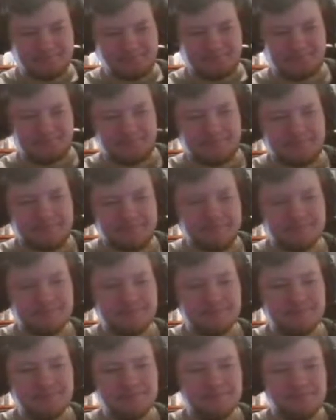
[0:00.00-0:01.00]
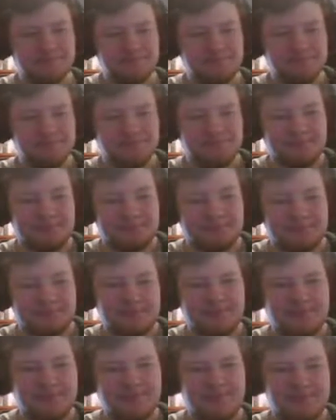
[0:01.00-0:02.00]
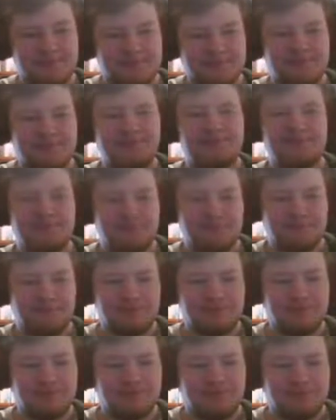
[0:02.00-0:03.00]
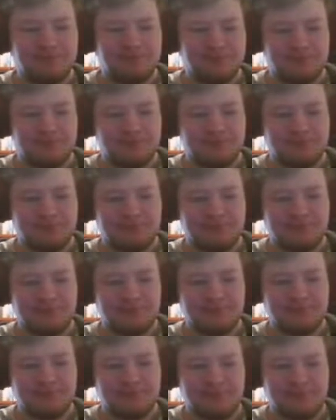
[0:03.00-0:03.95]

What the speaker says: the stunts for this particular series,